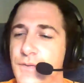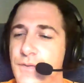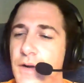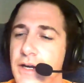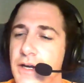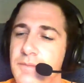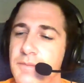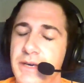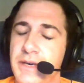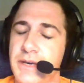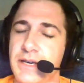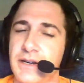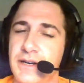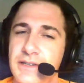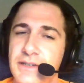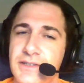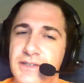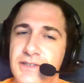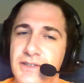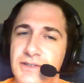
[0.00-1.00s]
funny
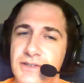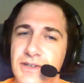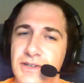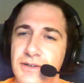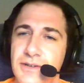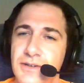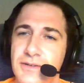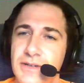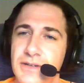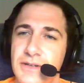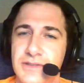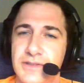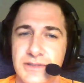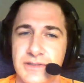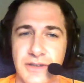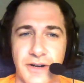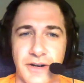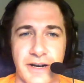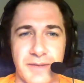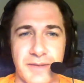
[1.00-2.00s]
because sorry,
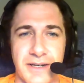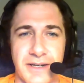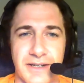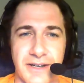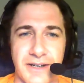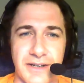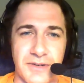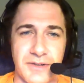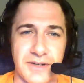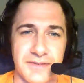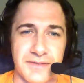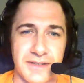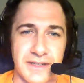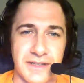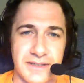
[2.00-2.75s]
I didn't mean to cut you off there.